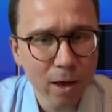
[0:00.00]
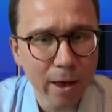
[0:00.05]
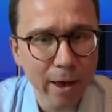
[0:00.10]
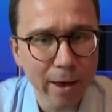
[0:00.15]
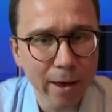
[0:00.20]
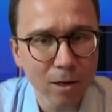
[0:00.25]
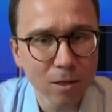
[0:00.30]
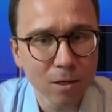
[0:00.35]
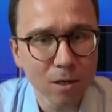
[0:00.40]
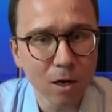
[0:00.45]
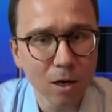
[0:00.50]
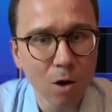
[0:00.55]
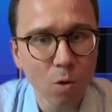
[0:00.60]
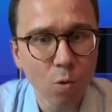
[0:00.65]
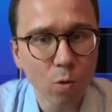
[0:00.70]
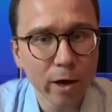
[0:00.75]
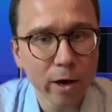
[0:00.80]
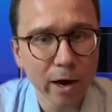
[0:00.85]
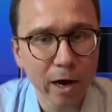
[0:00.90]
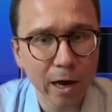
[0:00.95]
and
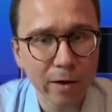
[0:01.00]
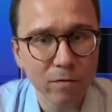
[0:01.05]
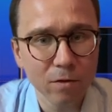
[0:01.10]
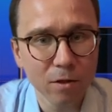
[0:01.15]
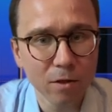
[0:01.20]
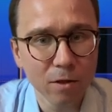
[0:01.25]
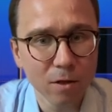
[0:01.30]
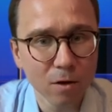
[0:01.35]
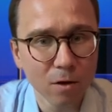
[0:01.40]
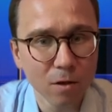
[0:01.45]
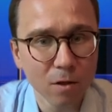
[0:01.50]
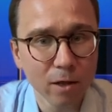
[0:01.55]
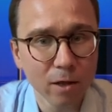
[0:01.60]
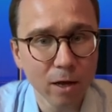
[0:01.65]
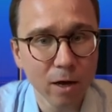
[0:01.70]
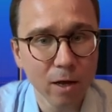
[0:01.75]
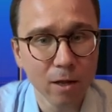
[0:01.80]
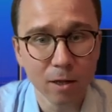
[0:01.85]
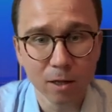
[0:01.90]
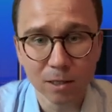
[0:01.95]
we are having
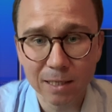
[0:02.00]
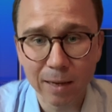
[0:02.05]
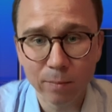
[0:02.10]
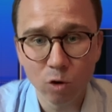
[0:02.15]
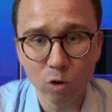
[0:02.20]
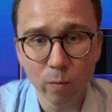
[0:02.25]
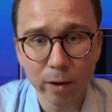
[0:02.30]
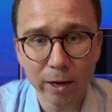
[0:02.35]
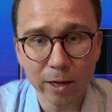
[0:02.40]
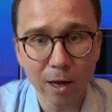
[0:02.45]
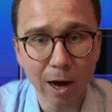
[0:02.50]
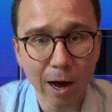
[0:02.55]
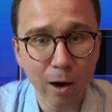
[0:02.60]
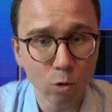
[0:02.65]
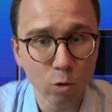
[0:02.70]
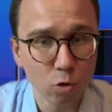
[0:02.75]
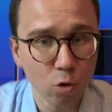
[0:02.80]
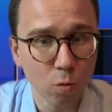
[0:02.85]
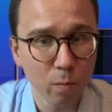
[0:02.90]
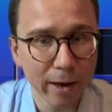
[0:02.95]
the subdomain
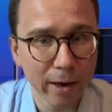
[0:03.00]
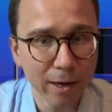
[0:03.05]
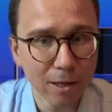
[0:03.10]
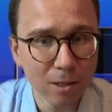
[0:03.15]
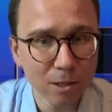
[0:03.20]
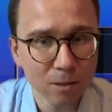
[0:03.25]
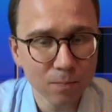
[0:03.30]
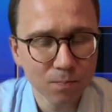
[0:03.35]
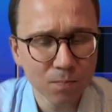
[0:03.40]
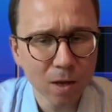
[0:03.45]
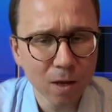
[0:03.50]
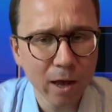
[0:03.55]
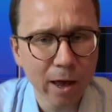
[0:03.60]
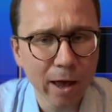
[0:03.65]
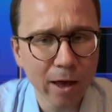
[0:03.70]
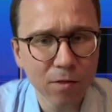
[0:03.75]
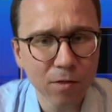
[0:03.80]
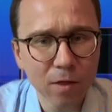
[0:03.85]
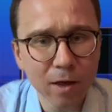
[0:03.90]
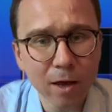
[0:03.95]
automate,
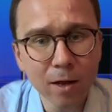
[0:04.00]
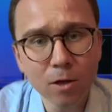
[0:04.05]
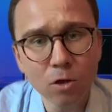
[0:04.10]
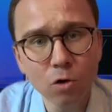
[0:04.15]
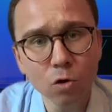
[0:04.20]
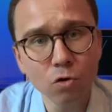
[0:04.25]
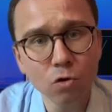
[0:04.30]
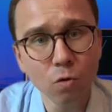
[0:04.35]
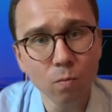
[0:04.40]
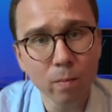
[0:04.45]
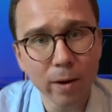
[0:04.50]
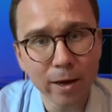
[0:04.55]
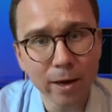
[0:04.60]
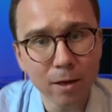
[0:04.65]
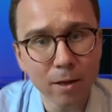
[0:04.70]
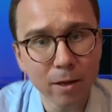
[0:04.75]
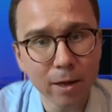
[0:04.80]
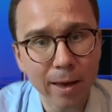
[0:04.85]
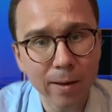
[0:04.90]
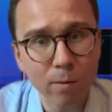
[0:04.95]
and then your
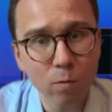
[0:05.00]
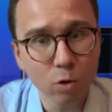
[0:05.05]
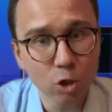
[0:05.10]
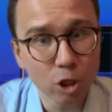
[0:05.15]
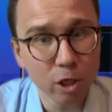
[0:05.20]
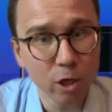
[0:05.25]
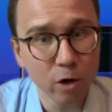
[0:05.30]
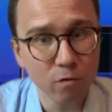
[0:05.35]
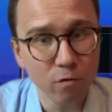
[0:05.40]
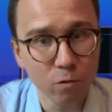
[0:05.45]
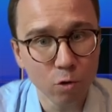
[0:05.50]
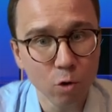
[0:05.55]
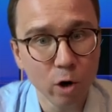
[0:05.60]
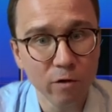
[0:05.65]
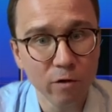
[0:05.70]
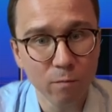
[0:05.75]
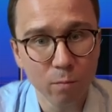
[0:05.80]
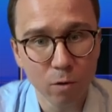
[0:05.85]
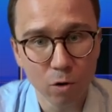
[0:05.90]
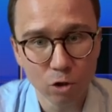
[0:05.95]
domain name which you
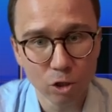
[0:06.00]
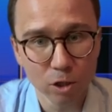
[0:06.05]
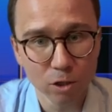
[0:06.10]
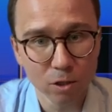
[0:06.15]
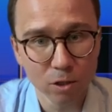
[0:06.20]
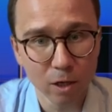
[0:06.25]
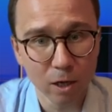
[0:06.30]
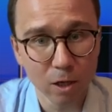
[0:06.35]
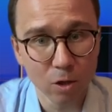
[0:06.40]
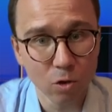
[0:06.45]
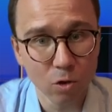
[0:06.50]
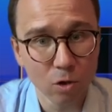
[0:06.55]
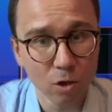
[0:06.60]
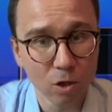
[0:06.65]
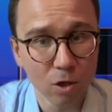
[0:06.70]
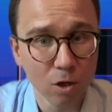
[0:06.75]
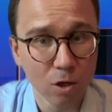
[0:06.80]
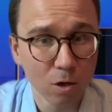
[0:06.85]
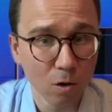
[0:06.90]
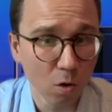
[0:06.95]
have purchased, and
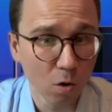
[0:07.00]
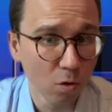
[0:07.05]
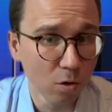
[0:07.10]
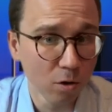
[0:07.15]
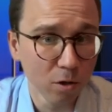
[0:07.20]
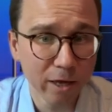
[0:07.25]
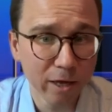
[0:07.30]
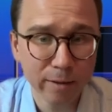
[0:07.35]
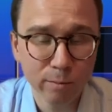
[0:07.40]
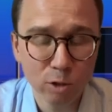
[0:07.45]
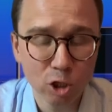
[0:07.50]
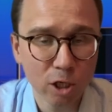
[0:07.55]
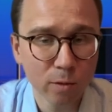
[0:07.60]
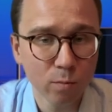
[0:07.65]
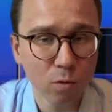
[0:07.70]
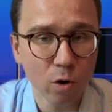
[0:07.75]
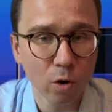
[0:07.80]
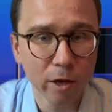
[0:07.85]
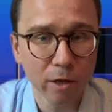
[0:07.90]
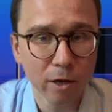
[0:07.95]
on Namecheap
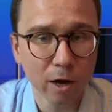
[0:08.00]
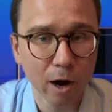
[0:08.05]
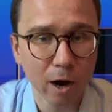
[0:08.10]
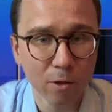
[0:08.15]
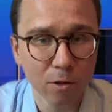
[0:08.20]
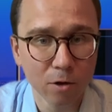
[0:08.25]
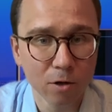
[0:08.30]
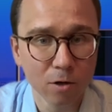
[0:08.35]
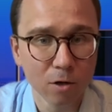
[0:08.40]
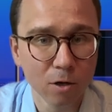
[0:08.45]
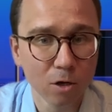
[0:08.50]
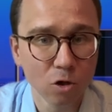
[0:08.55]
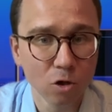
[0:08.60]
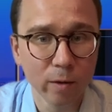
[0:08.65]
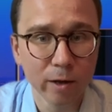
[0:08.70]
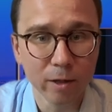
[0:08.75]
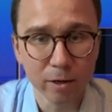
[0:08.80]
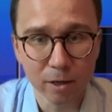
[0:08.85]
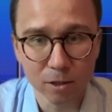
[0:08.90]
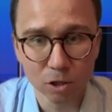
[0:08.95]
or any other
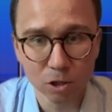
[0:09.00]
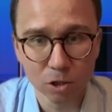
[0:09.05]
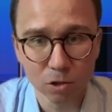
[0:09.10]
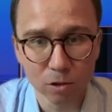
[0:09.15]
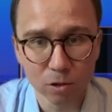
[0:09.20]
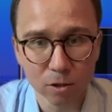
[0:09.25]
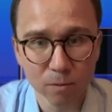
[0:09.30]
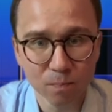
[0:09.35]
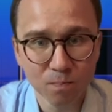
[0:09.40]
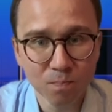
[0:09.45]
domain registrar.